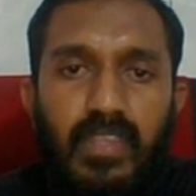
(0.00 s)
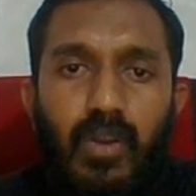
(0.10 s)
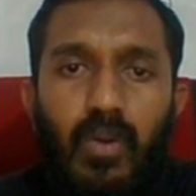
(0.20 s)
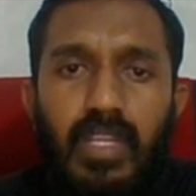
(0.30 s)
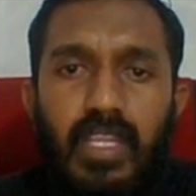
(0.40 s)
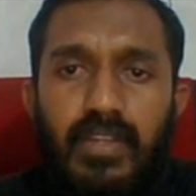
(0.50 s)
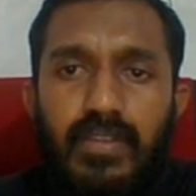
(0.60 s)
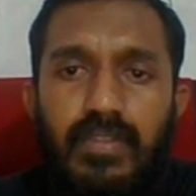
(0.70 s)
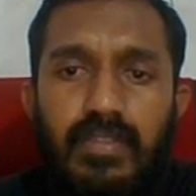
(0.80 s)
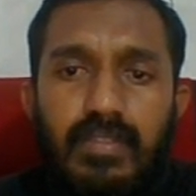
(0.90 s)
Okay,
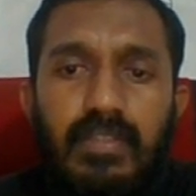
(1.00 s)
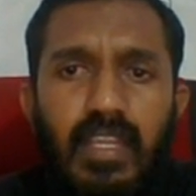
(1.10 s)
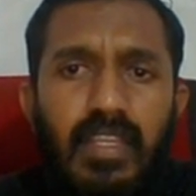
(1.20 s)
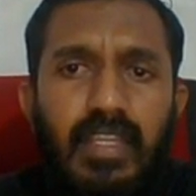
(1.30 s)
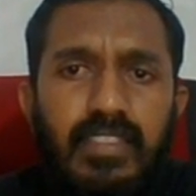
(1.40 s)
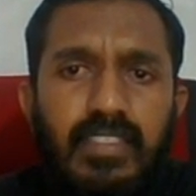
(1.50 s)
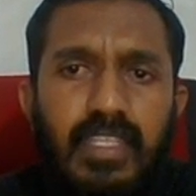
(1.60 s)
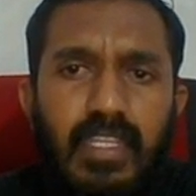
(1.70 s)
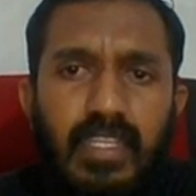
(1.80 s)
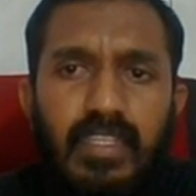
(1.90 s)
let's
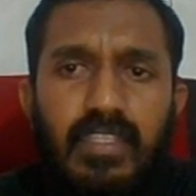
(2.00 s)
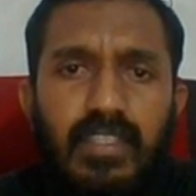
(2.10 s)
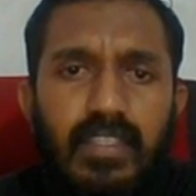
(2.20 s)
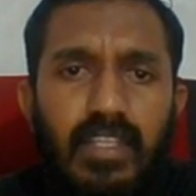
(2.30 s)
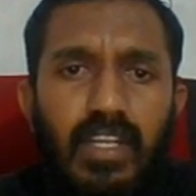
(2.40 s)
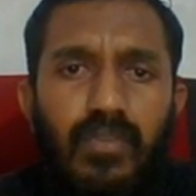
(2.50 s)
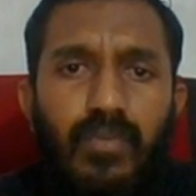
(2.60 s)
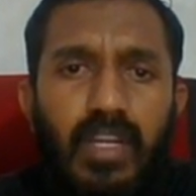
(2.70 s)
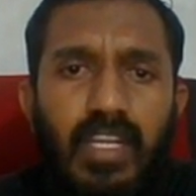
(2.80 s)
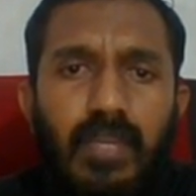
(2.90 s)
check.
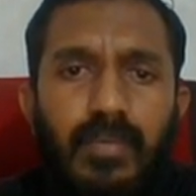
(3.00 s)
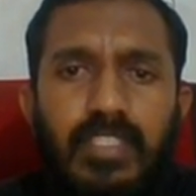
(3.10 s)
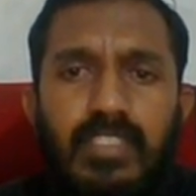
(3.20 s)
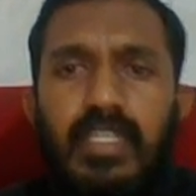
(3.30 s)
What happens